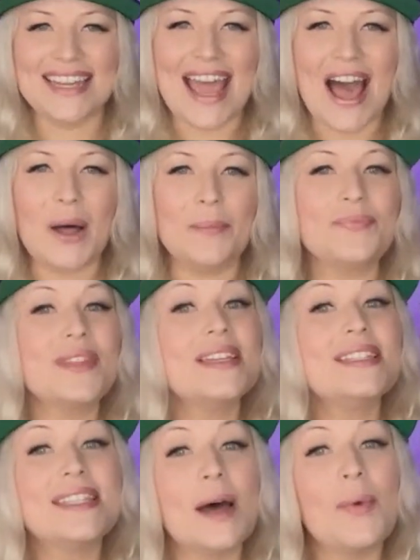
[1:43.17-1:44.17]
Now,
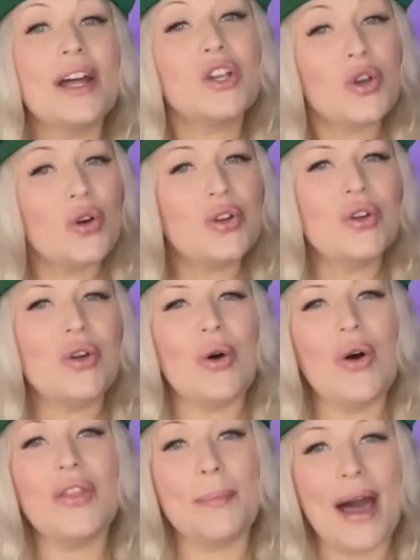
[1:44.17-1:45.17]
someone could
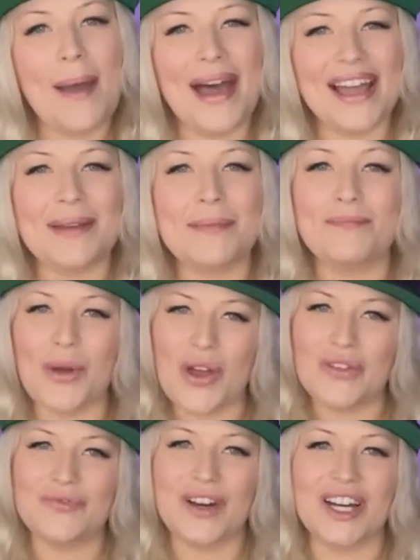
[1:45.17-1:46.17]
call the buyback and
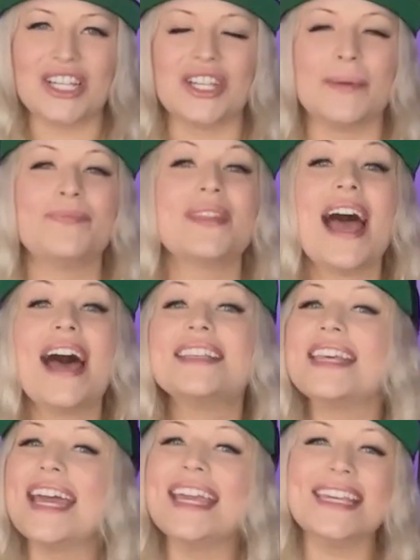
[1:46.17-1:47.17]
burn function as
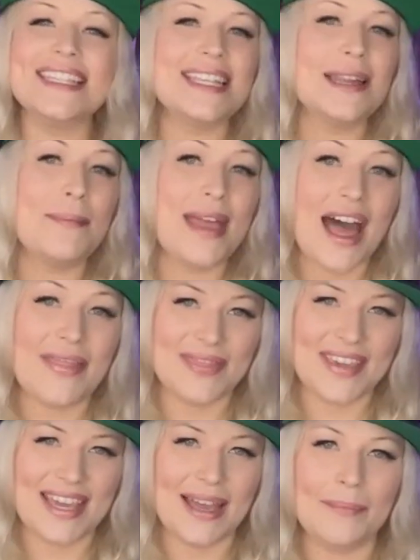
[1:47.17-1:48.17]
there is an amount
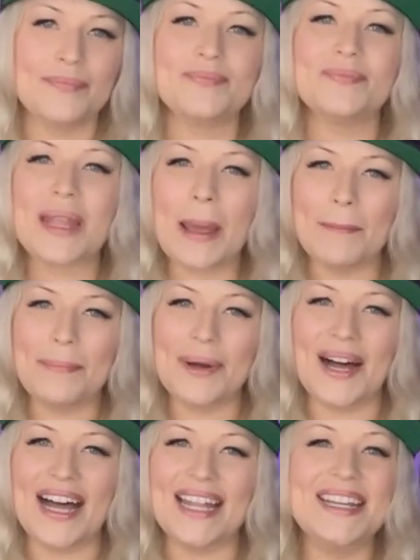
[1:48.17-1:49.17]
there,
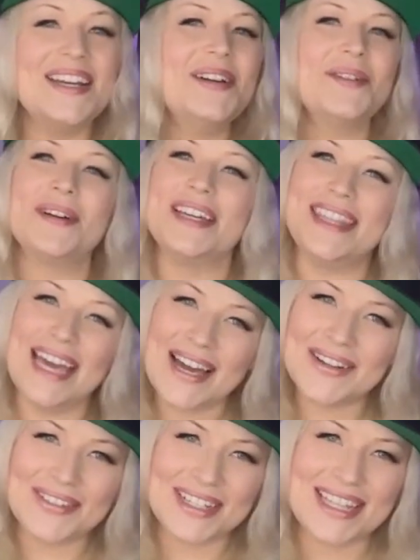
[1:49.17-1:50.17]
but would
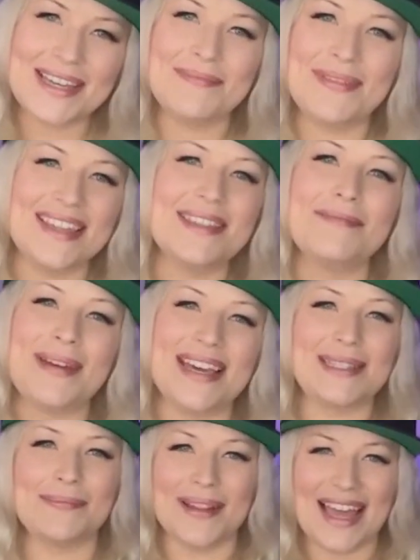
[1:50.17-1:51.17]
that really be the
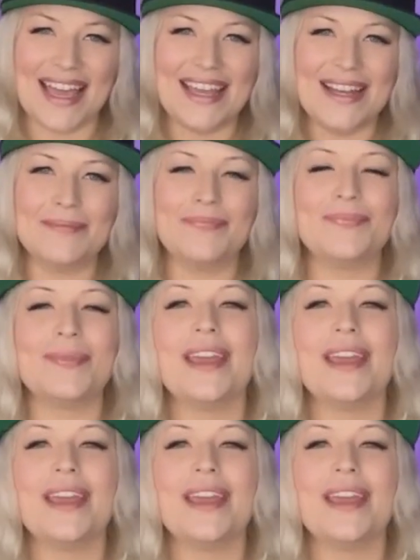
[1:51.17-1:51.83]
best play?